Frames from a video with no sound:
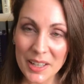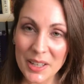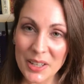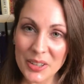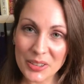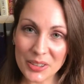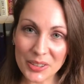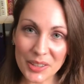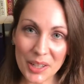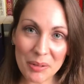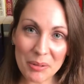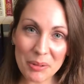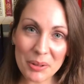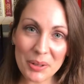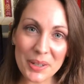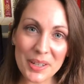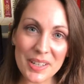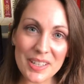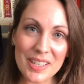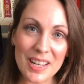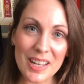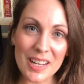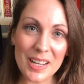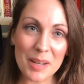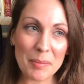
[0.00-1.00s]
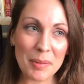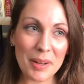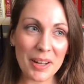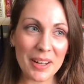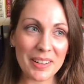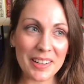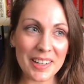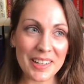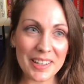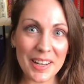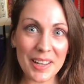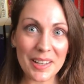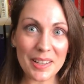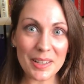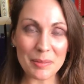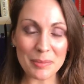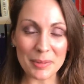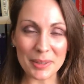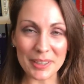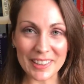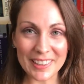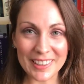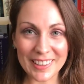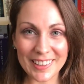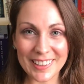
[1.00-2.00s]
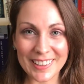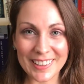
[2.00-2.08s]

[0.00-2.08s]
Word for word: So now we're going to talk about another book,